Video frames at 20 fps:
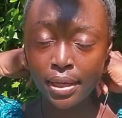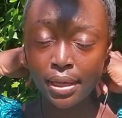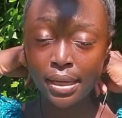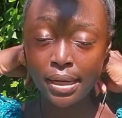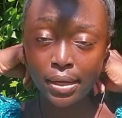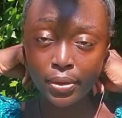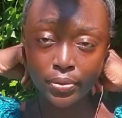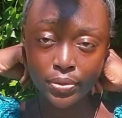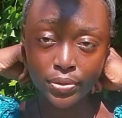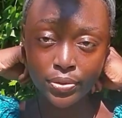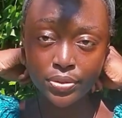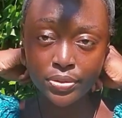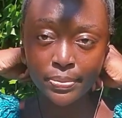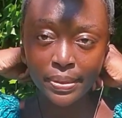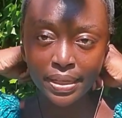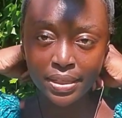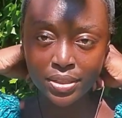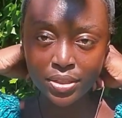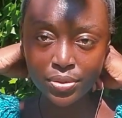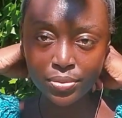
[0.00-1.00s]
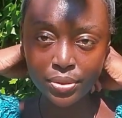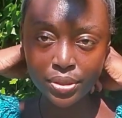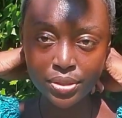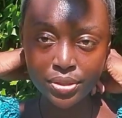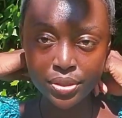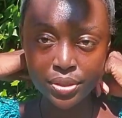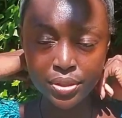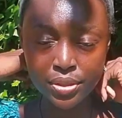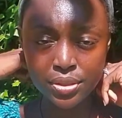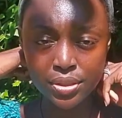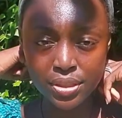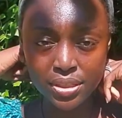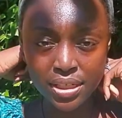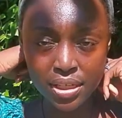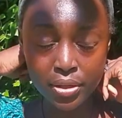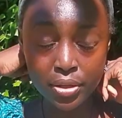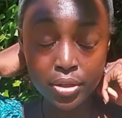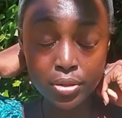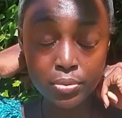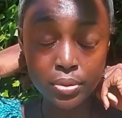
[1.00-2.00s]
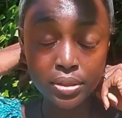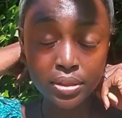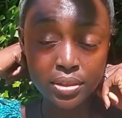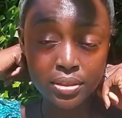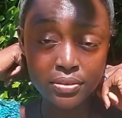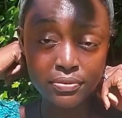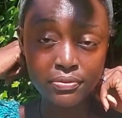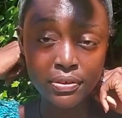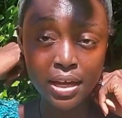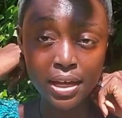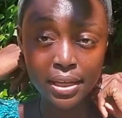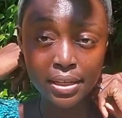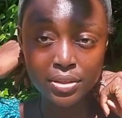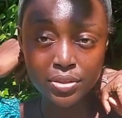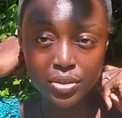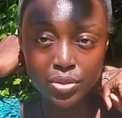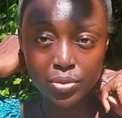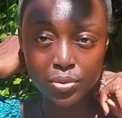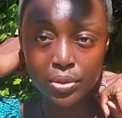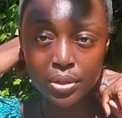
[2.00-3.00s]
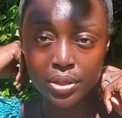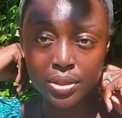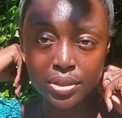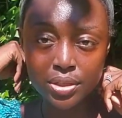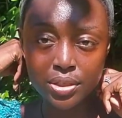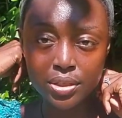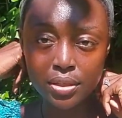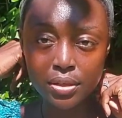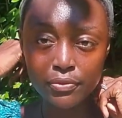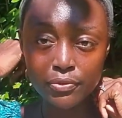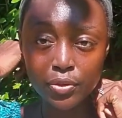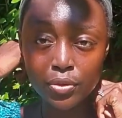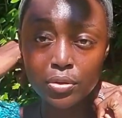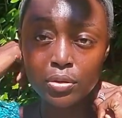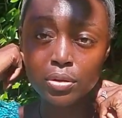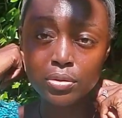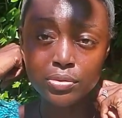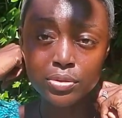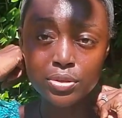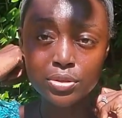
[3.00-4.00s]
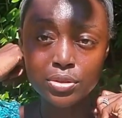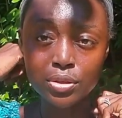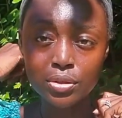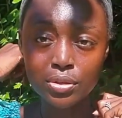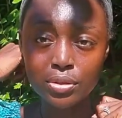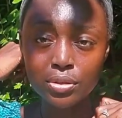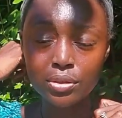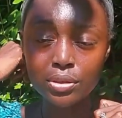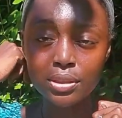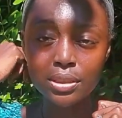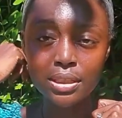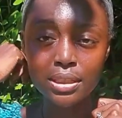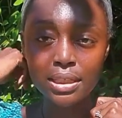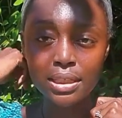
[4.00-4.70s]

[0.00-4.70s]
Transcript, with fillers: And I'll use my intuition to tell you what the divine source of your own soul